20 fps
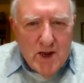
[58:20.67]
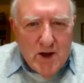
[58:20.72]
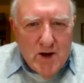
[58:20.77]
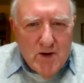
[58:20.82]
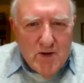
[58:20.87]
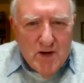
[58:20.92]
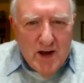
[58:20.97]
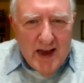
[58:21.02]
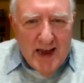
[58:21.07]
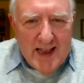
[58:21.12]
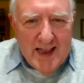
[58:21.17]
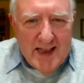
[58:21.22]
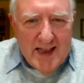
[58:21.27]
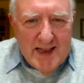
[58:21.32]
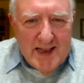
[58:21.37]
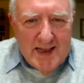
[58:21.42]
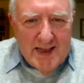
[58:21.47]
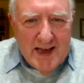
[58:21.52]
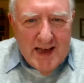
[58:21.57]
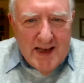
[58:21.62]
So great,
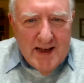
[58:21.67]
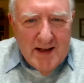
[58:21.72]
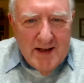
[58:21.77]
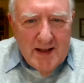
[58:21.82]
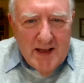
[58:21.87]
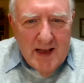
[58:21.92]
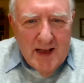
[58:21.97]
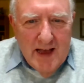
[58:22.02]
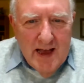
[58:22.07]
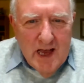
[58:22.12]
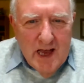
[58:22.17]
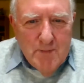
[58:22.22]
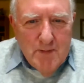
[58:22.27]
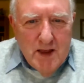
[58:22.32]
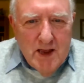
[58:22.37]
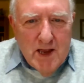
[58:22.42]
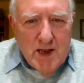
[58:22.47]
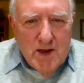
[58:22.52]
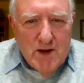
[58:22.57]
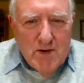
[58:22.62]
and uh, it's
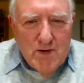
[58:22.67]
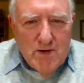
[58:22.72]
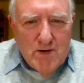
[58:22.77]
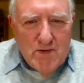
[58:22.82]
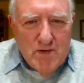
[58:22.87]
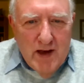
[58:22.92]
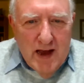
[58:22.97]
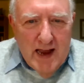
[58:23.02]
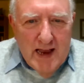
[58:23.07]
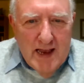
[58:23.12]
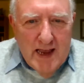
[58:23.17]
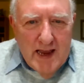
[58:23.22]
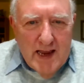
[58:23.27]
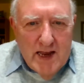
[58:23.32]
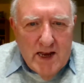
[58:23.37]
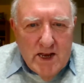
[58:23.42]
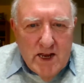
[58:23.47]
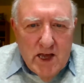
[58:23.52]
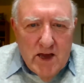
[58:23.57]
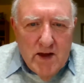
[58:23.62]
been so great
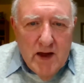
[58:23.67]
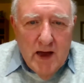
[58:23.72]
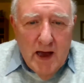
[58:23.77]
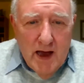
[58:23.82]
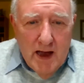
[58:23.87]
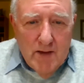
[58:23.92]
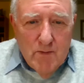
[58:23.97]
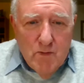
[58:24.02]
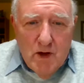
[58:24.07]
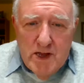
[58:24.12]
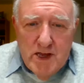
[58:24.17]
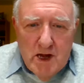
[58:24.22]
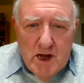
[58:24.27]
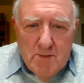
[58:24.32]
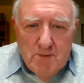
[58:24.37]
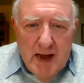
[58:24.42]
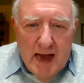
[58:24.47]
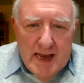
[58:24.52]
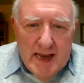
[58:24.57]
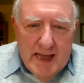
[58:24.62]
listening to you. And one
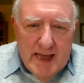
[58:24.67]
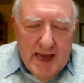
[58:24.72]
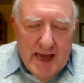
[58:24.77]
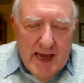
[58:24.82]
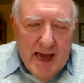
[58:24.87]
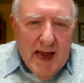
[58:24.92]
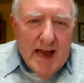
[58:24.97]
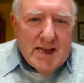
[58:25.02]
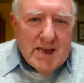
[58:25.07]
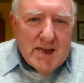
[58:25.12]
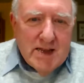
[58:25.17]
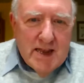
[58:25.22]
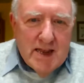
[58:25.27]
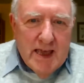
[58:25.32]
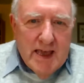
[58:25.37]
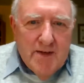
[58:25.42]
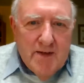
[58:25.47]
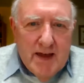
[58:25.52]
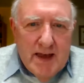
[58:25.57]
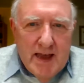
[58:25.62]
young man, he, he had to
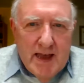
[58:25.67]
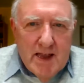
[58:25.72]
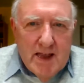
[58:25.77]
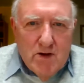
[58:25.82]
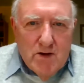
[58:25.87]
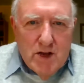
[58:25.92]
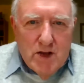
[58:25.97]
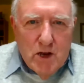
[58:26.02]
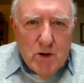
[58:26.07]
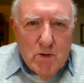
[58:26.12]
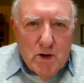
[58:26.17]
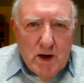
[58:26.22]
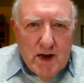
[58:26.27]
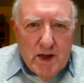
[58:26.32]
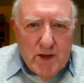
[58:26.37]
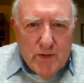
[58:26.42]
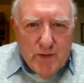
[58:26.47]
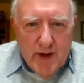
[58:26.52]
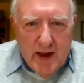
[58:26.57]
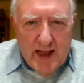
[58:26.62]
leave. He, he's going to work
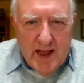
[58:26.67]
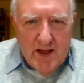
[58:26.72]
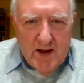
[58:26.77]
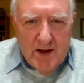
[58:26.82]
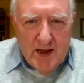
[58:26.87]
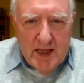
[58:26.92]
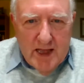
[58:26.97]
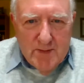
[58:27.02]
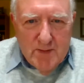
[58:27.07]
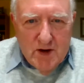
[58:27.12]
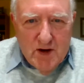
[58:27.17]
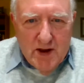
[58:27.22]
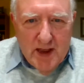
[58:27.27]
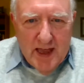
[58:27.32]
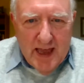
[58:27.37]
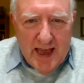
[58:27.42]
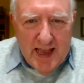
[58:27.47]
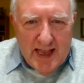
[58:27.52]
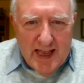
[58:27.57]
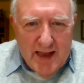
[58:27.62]
at three o'clock in the
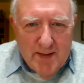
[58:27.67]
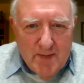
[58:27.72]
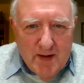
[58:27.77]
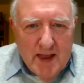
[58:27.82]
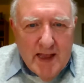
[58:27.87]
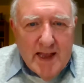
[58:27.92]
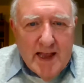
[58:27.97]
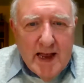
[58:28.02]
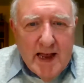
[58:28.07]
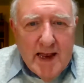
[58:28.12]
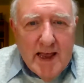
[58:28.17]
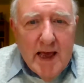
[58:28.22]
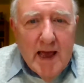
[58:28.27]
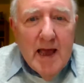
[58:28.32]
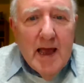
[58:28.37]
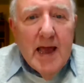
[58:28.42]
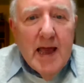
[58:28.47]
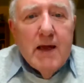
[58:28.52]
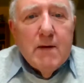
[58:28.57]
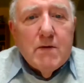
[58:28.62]
morning. He said, but he said wow.
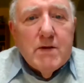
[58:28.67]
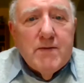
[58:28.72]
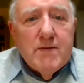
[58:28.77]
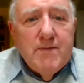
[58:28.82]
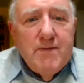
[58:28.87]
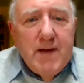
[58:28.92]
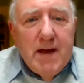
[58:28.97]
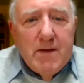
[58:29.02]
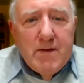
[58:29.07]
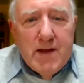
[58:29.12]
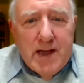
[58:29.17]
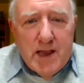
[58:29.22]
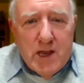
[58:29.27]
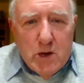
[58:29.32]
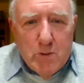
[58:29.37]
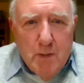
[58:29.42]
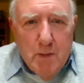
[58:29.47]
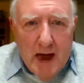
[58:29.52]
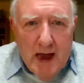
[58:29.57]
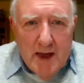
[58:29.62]
he was very
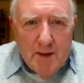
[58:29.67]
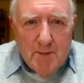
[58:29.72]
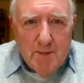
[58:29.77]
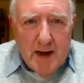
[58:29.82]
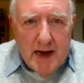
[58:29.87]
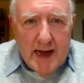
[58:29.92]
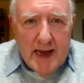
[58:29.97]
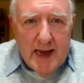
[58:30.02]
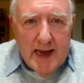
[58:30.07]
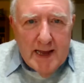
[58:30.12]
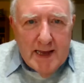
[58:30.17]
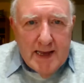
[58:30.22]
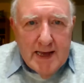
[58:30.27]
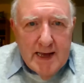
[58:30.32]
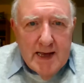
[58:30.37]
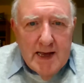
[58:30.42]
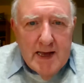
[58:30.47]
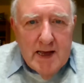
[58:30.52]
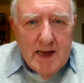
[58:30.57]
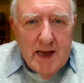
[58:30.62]
inspired by it,
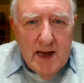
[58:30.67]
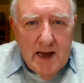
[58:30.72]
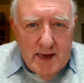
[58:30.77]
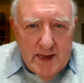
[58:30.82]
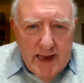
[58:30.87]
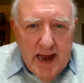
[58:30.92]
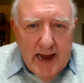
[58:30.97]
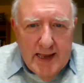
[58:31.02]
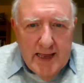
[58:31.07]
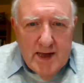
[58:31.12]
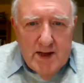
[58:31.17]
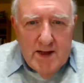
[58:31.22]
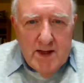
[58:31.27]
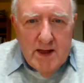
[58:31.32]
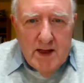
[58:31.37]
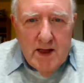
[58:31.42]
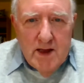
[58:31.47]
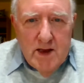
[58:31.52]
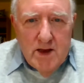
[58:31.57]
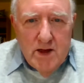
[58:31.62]
uh, Daniel.
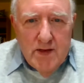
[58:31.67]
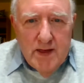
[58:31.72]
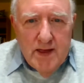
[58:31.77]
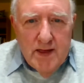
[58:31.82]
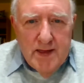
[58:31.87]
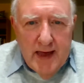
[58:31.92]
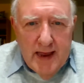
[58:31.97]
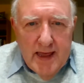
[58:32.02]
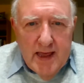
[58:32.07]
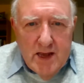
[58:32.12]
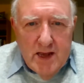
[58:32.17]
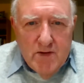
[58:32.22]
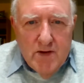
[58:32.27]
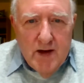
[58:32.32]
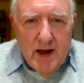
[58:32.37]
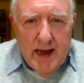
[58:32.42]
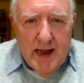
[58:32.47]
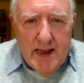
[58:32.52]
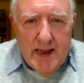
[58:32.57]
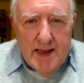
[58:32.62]
Amazing. So th- that is
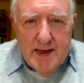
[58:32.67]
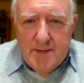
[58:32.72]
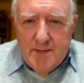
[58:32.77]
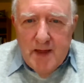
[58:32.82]
great.